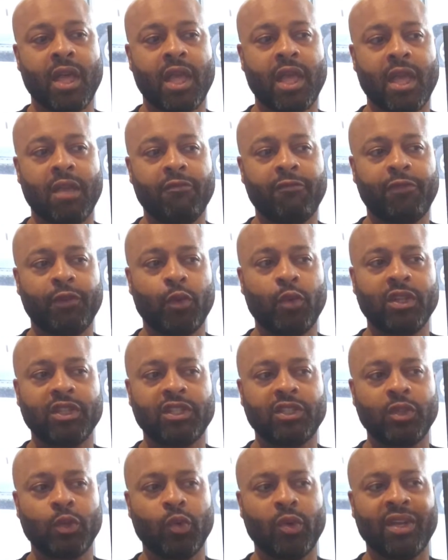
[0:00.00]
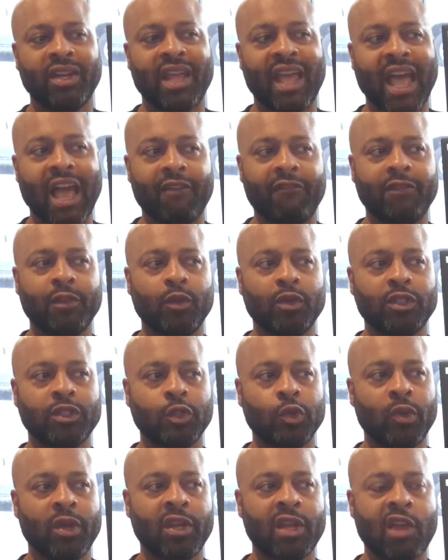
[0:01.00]
influential and
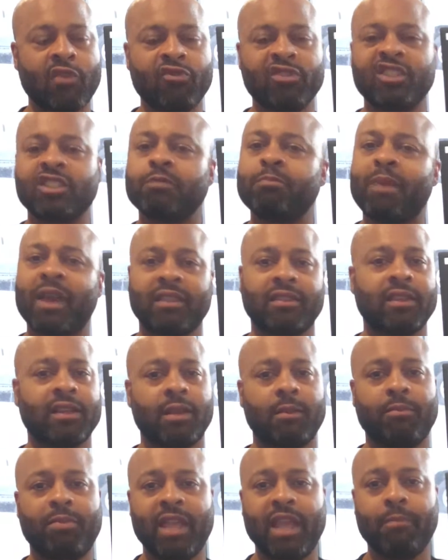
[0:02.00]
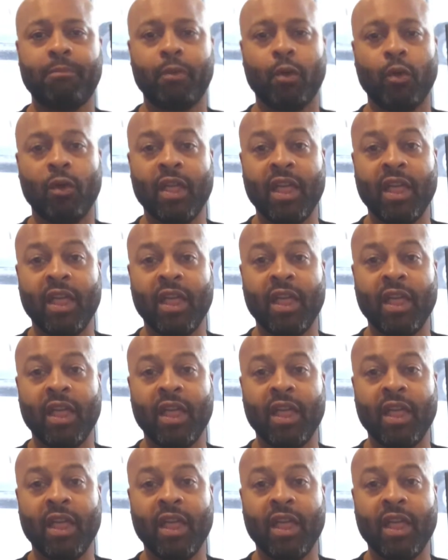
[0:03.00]
affluential and respected people.